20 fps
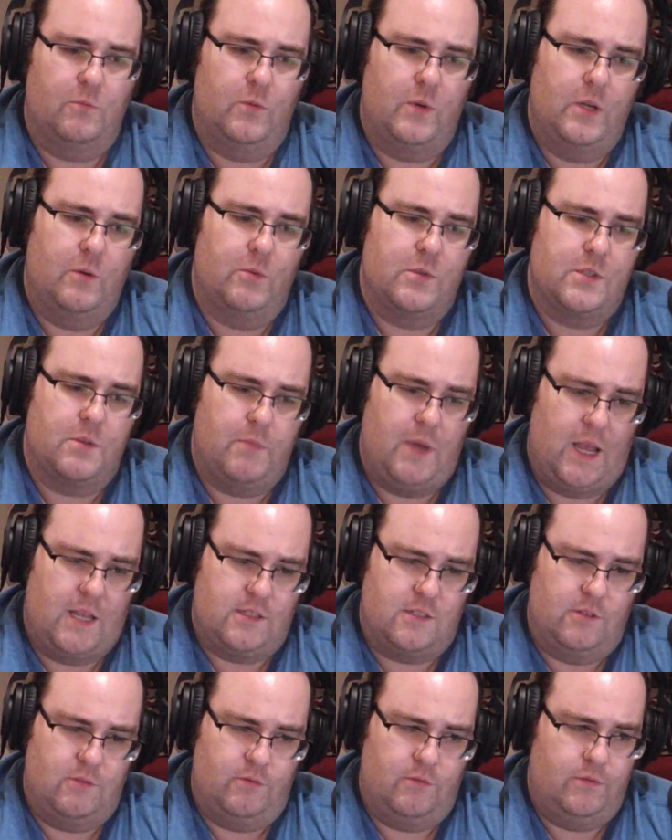It was a
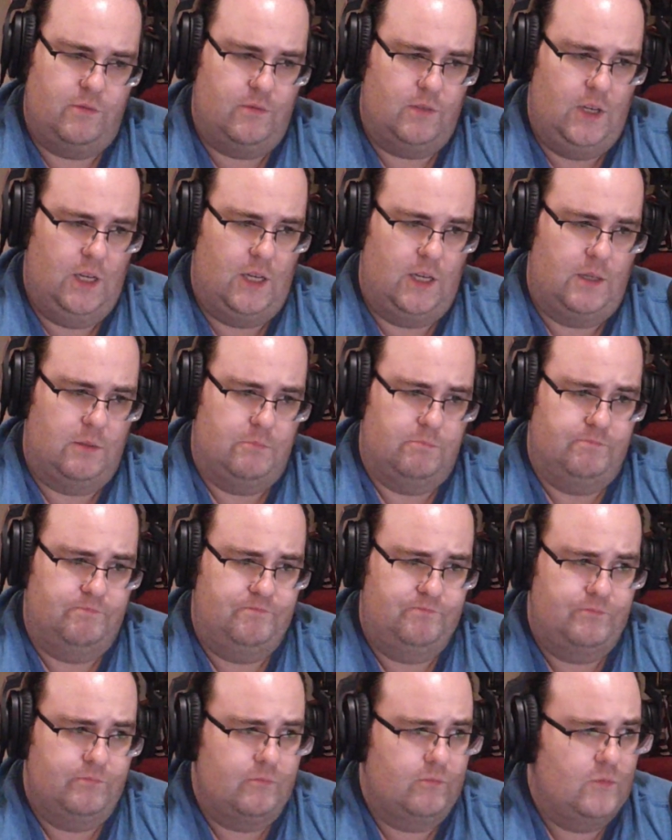massive
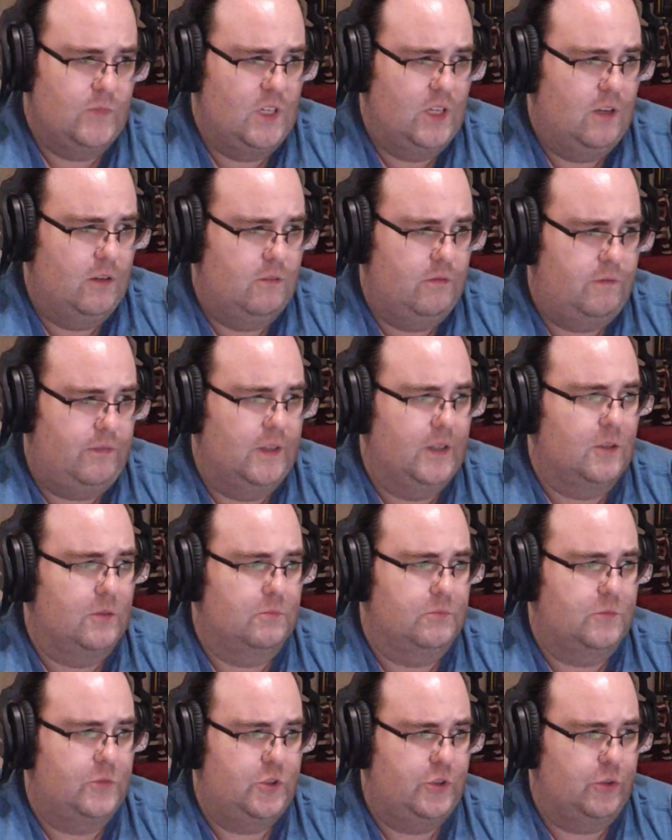
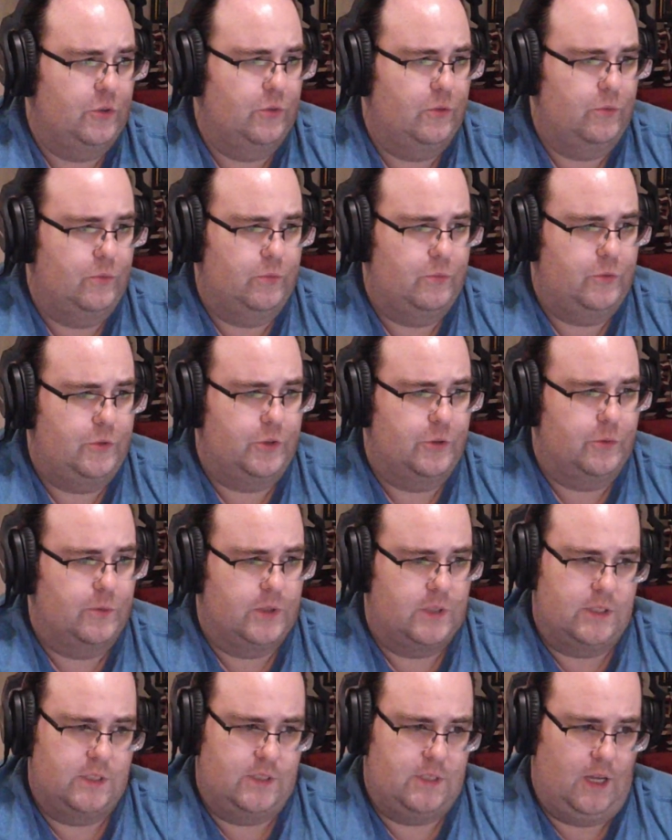film to do
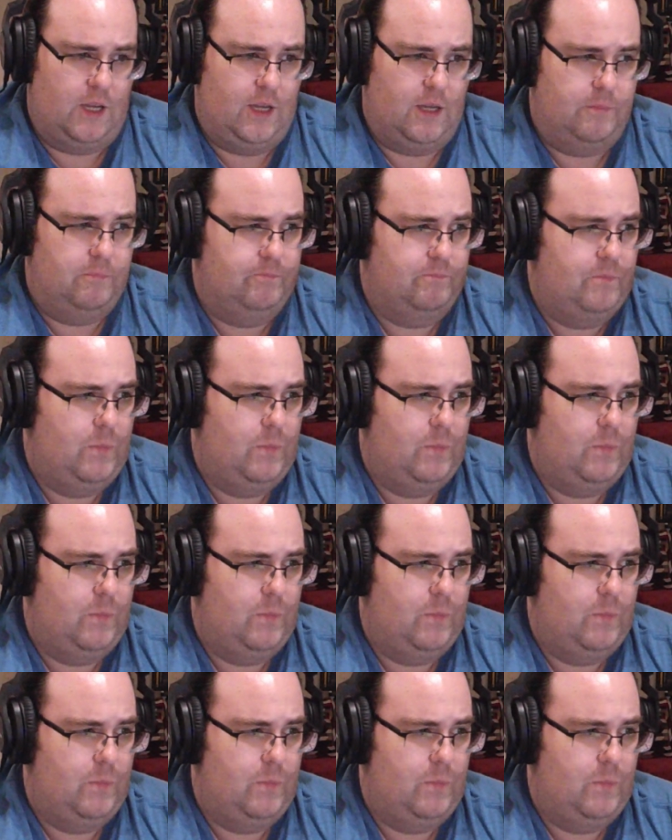at the time.